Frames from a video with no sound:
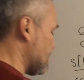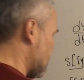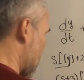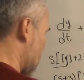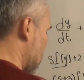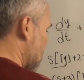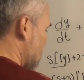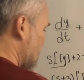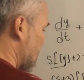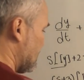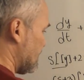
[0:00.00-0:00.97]
is that
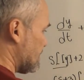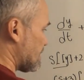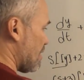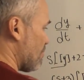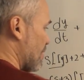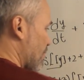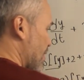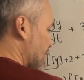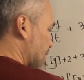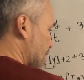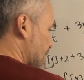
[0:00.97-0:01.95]
this can be
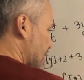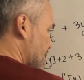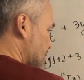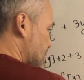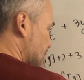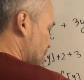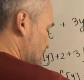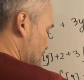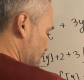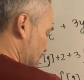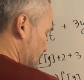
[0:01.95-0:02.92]
written as
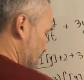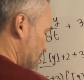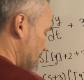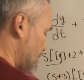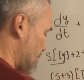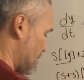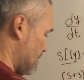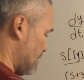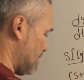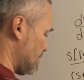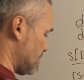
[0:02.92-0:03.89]
a
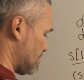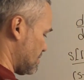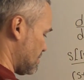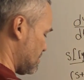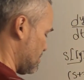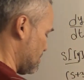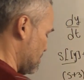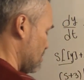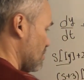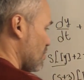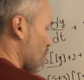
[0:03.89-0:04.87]
is
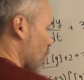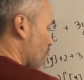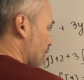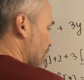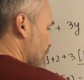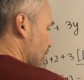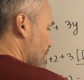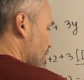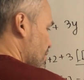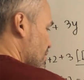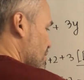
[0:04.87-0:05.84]
1/3,